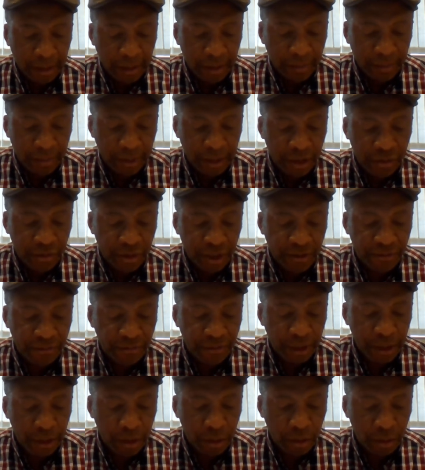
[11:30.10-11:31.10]

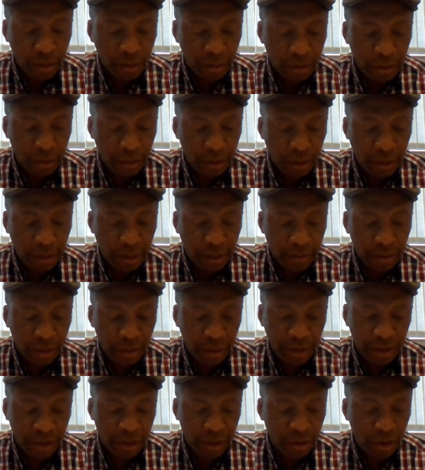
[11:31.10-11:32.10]
interest-free loan, so
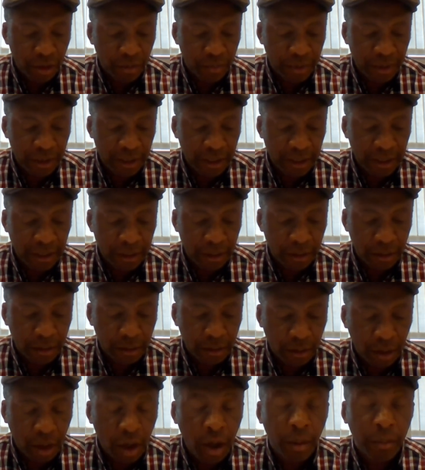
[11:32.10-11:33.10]
it's 0%
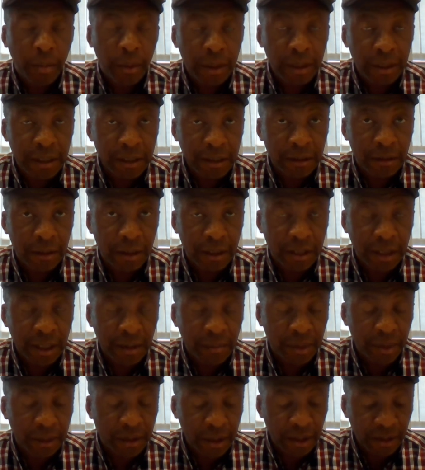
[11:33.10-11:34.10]
up until
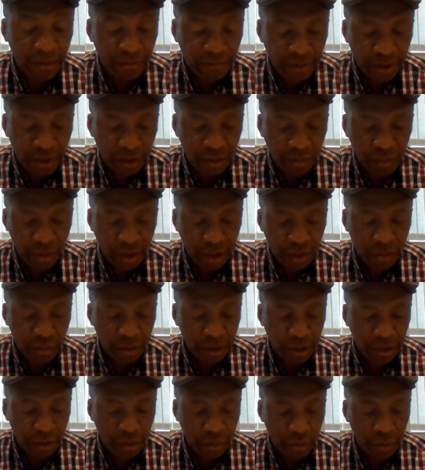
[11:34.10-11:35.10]
December 31st,
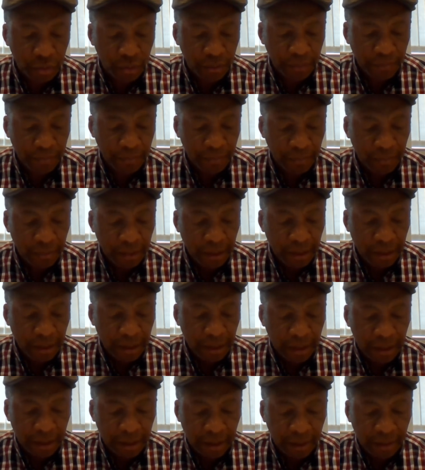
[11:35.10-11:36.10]
2022.
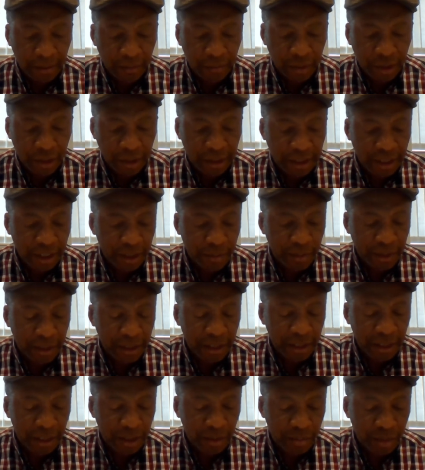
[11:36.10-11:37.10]
We're not
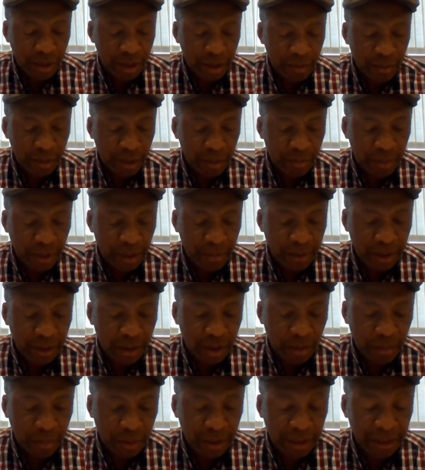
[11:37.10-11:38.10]
expecting any principal payments
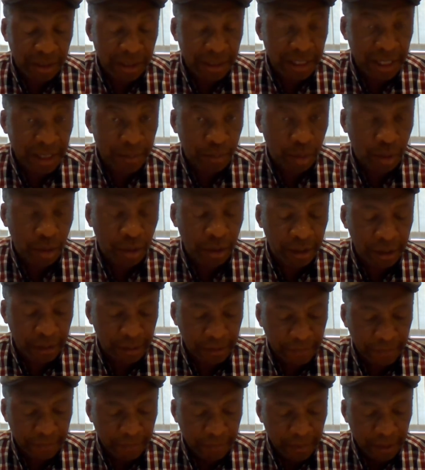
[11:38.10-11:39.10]
up until that point,
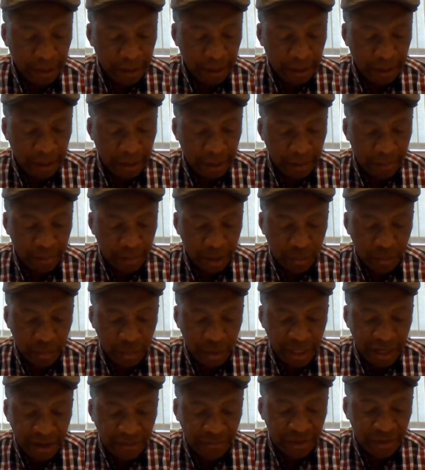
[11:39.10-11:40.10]
but we
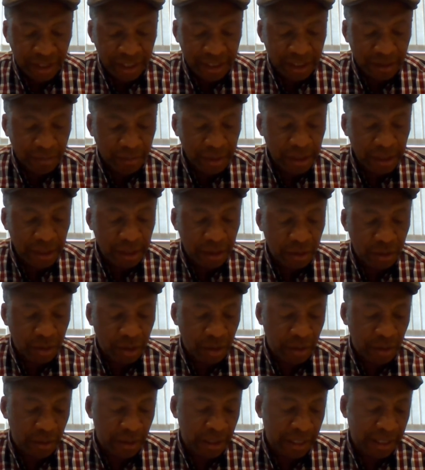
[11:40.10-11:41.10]
have flexibility
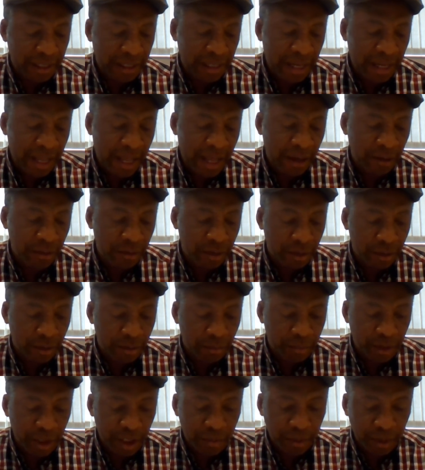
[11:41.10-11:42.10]
that allows
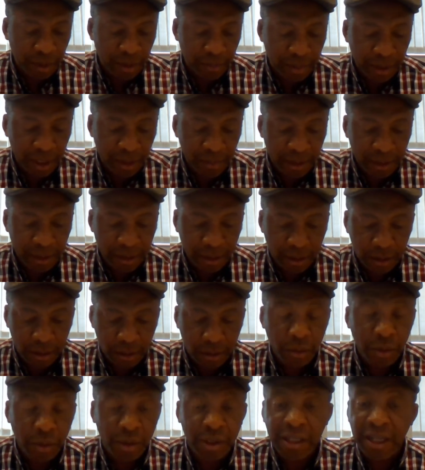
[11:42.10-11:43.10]
principal payments
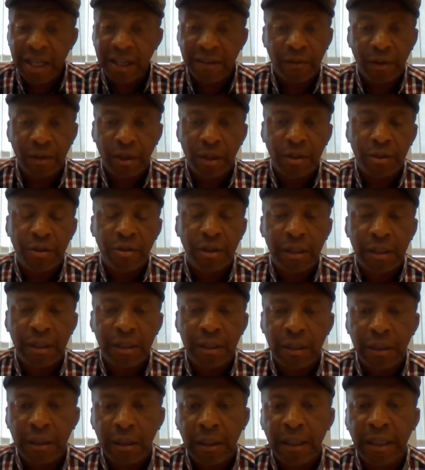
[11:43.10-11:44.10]
to start
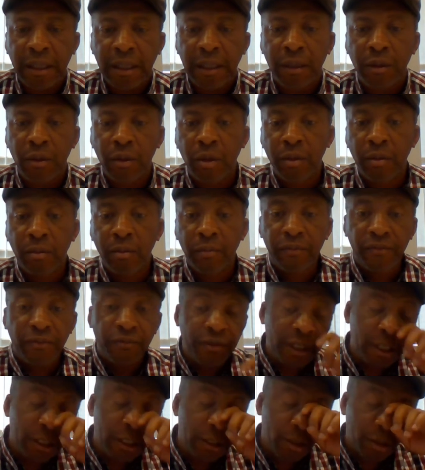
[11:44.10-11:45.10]
voluntarily. Again, no
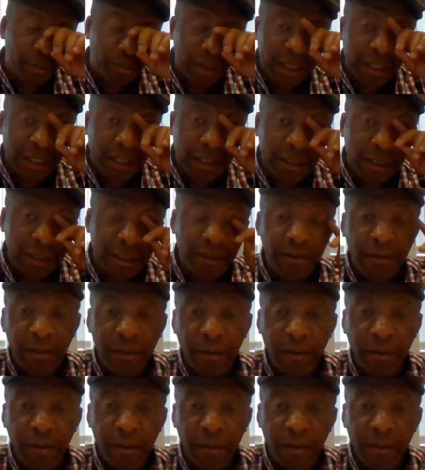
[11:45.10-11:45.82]
fees or penalty